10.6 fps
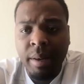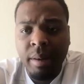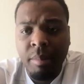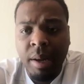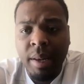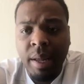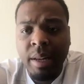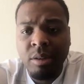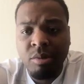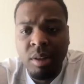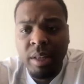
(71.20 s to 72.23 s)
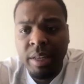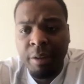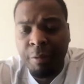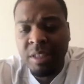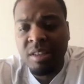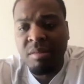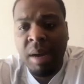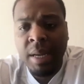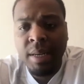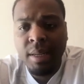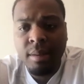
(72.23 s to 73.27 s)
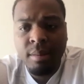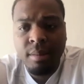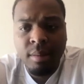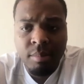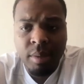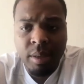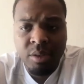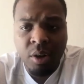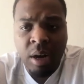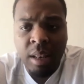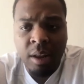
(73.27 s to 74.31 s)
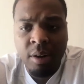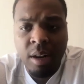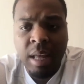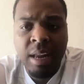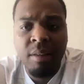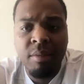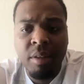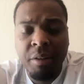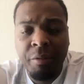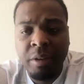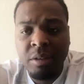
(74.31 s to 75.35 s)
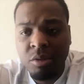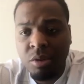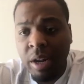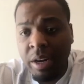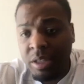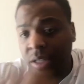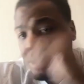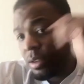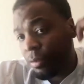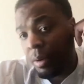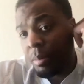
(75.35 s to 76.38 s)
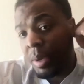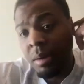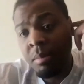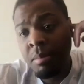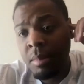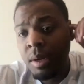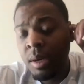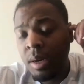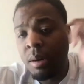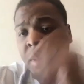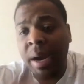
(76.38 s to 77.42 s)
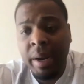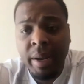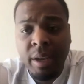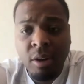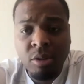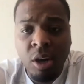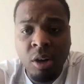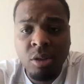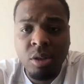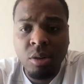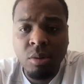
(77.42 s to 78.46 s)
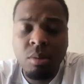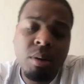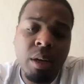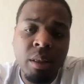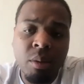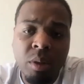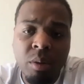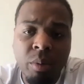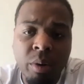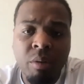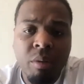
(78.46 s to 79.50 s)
My dad is really defensive minded. And so I learned a lot of the defensive strategies from him. Our head coach also, and with the Rio